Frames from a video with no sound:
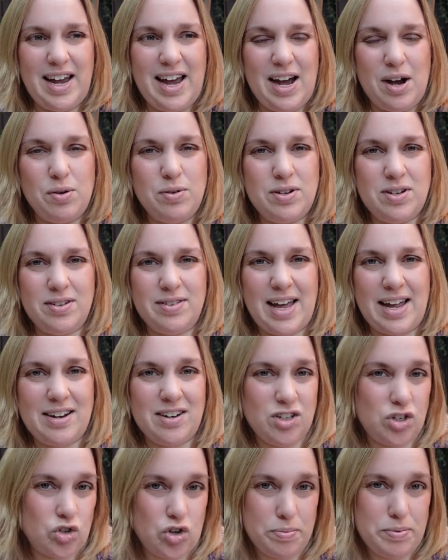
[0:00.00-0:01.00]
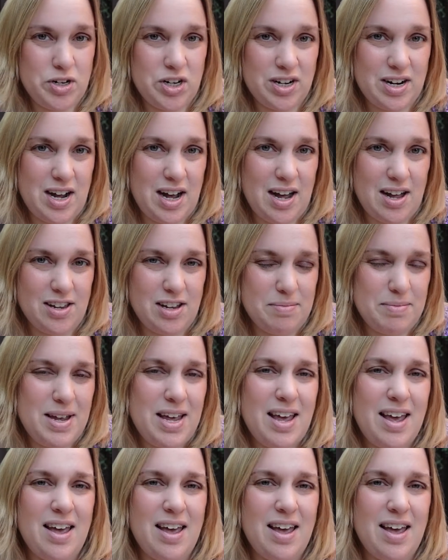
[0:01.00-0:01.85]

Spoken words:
out that description column,